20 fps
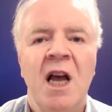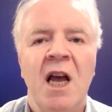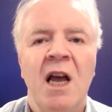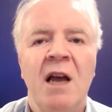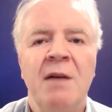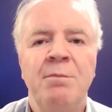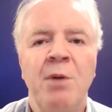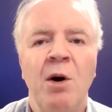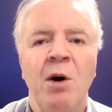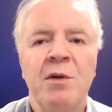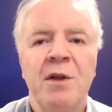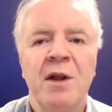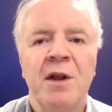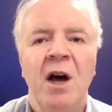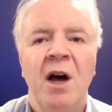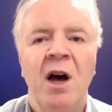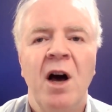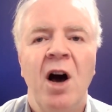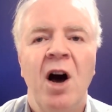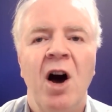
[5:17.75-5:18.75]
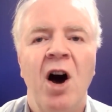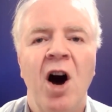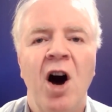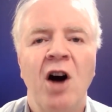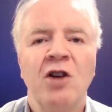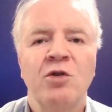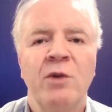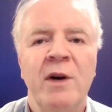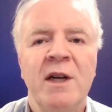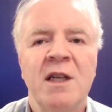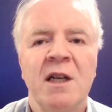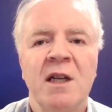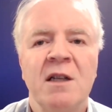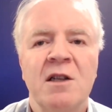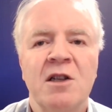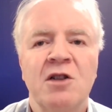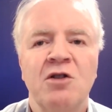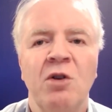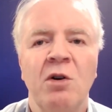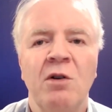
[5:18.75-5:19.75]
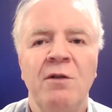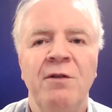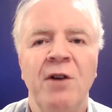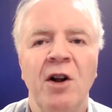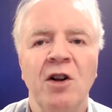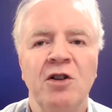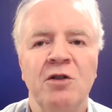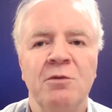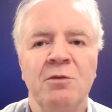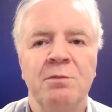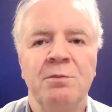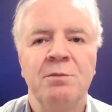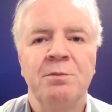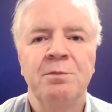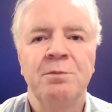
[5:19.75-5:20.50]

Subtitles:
in both heart rate and stroke volume.